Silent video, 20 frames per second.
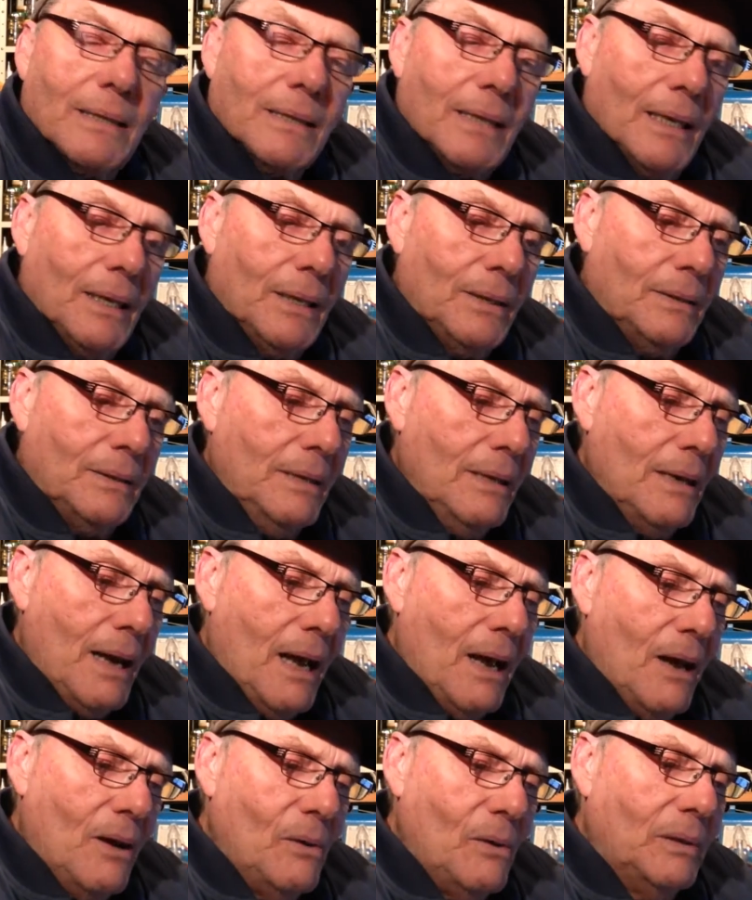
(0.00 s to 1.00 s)
said. You
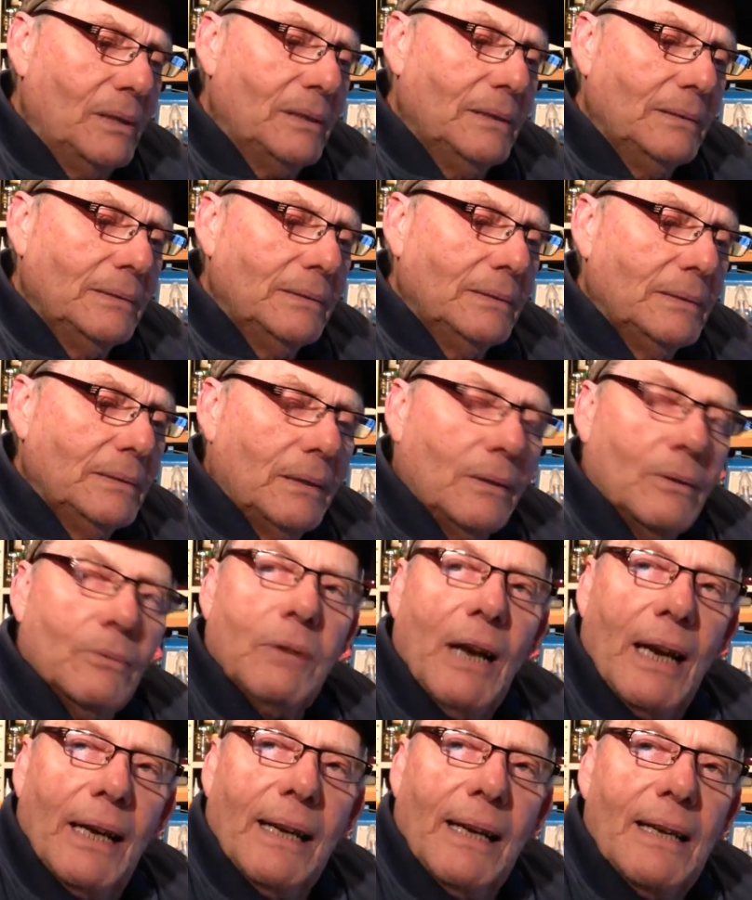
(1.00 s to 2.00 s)
know,
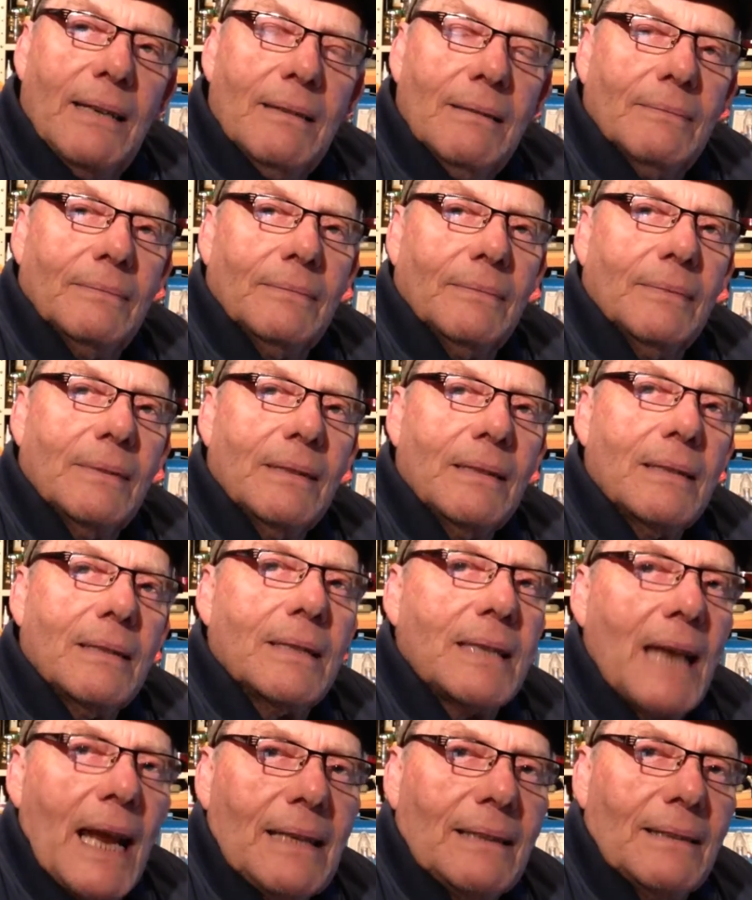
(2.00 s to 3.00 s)
ready,
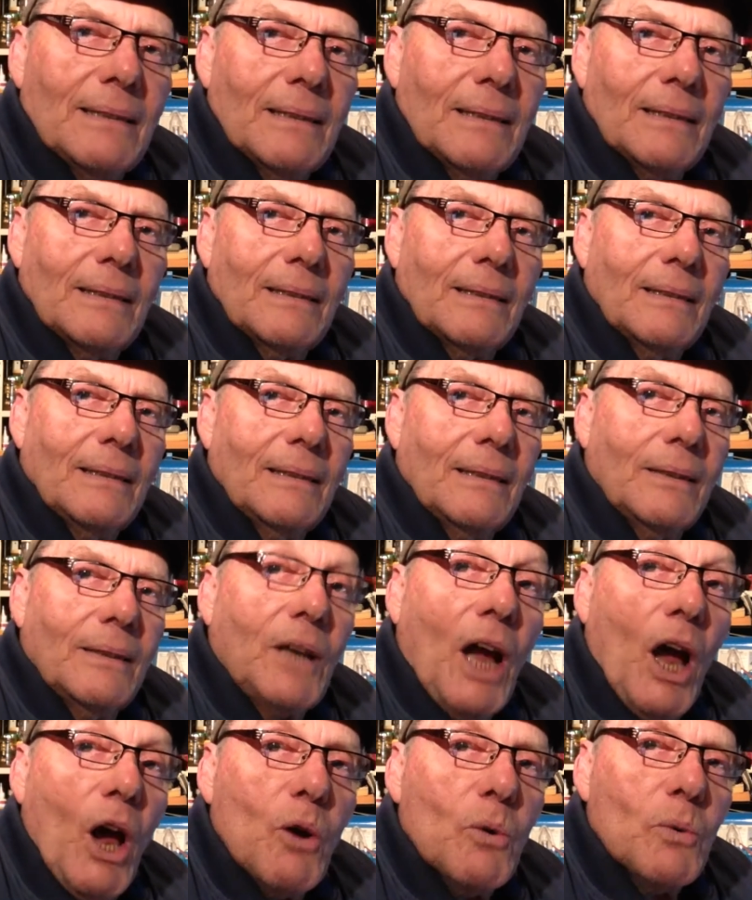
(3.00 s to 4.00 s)
set,
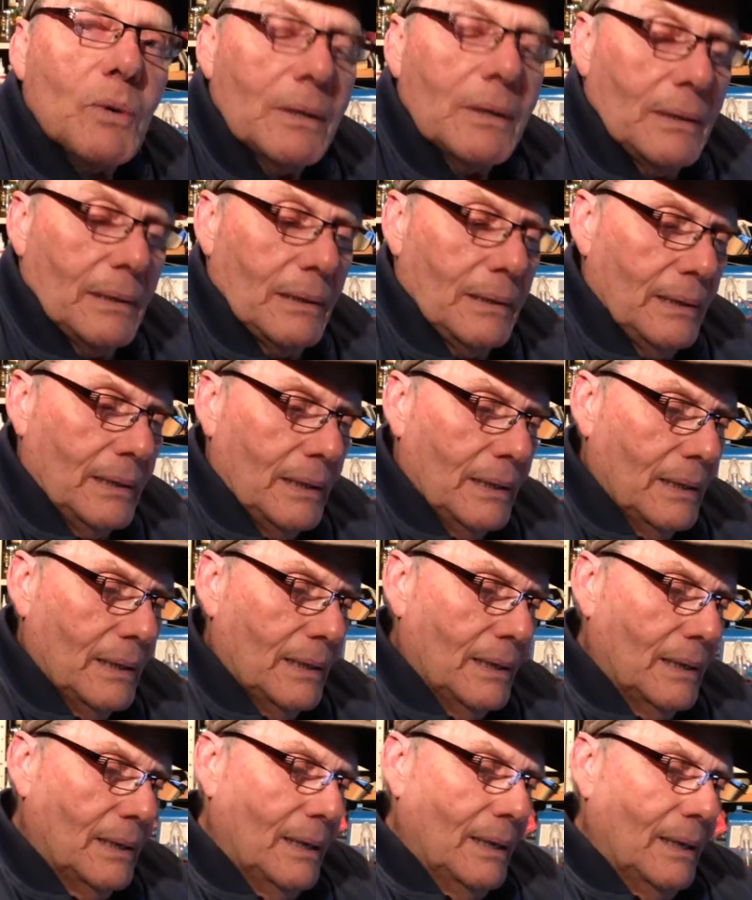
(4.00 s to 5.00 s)
go.
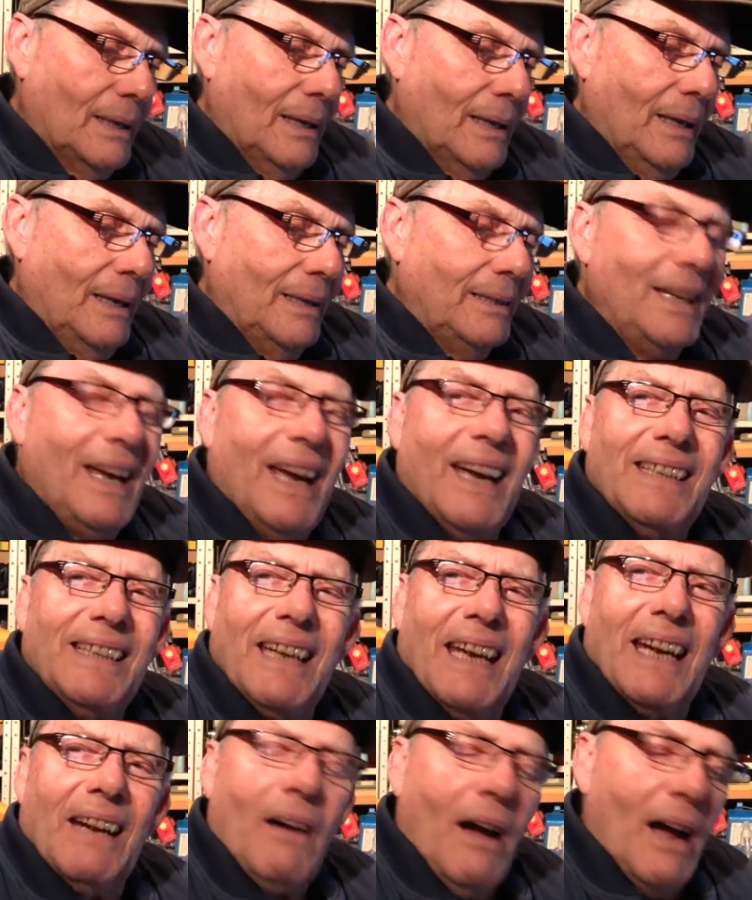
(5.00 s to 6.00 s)
Yeah,
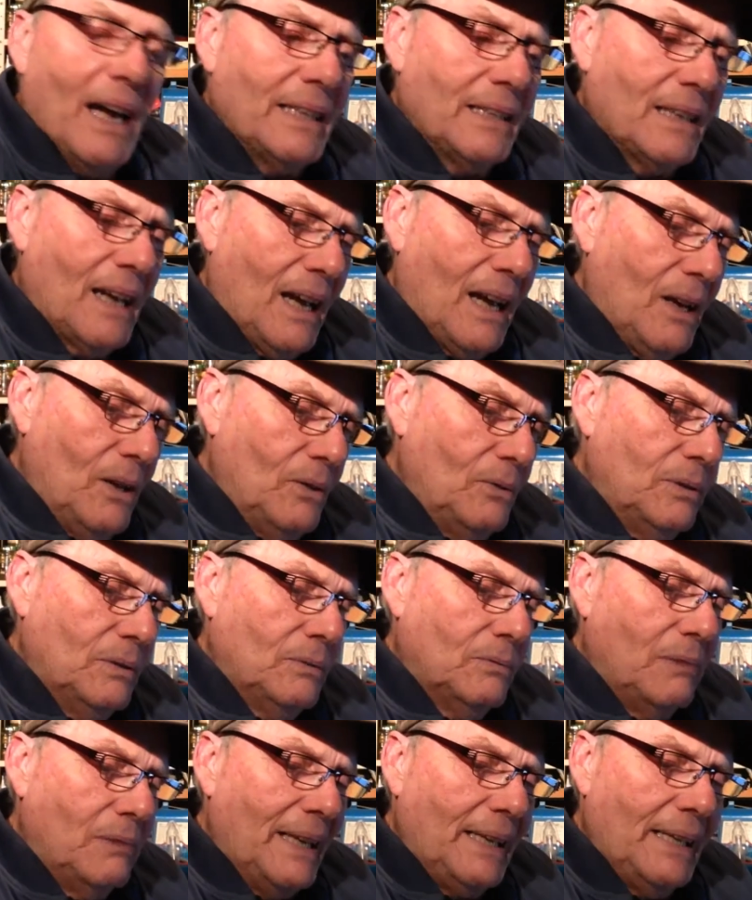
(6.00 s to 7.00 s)
yeah, I know.
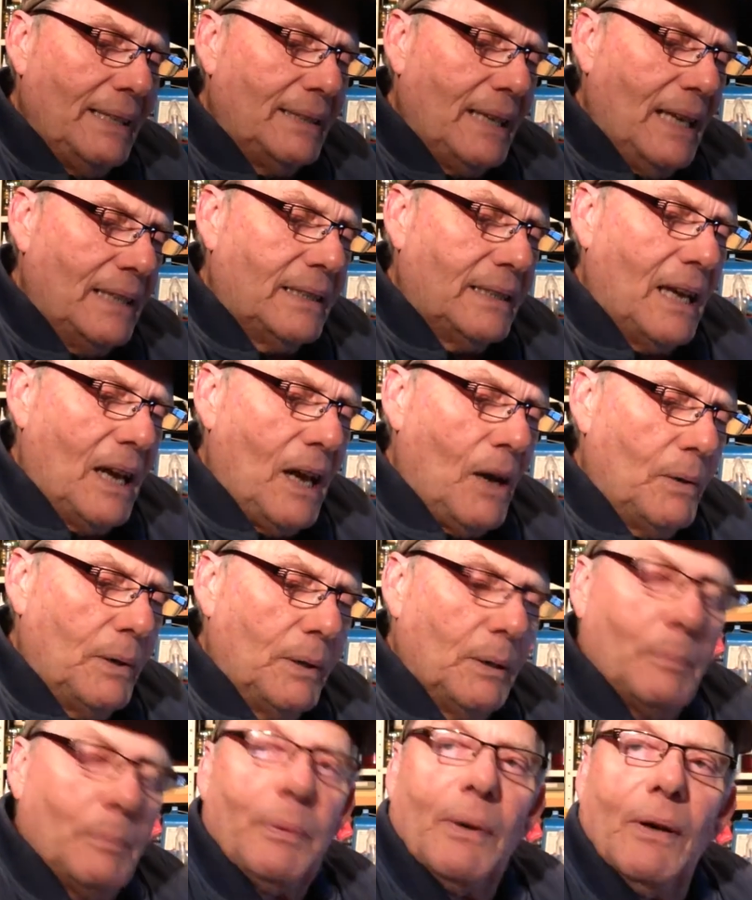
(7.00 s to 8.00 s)
Ready, set, go,
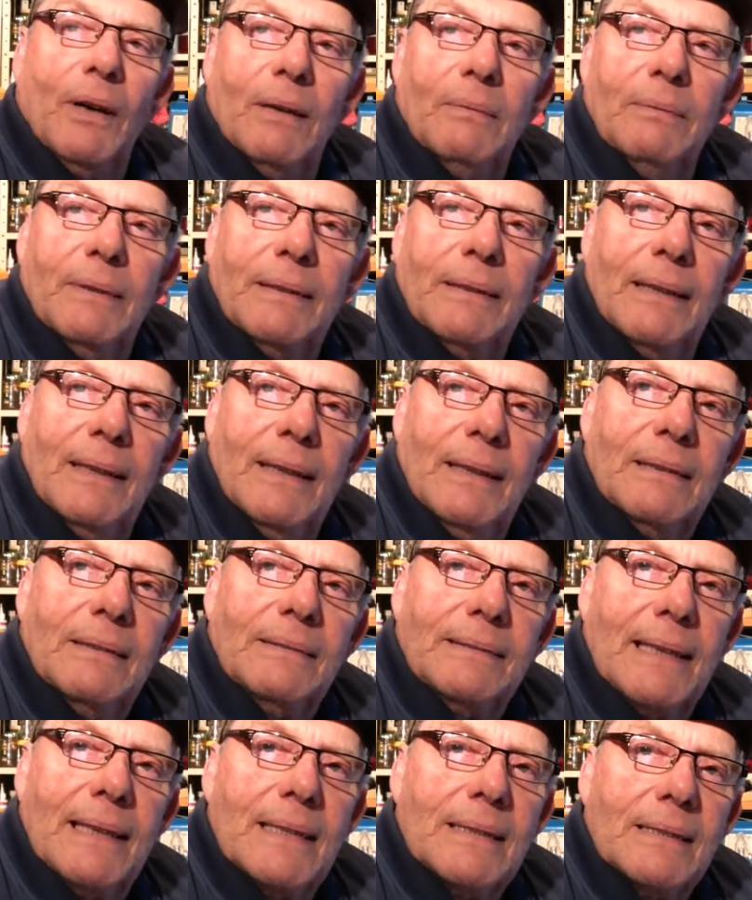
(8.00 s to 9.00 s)
he replied with a hint
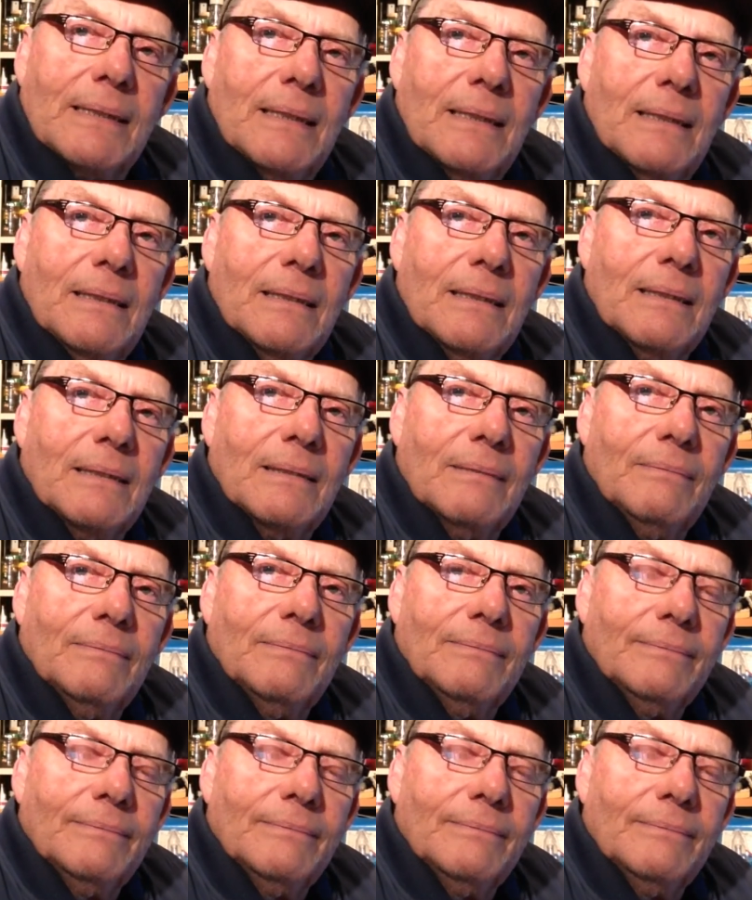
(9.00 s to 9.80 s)
of testiness.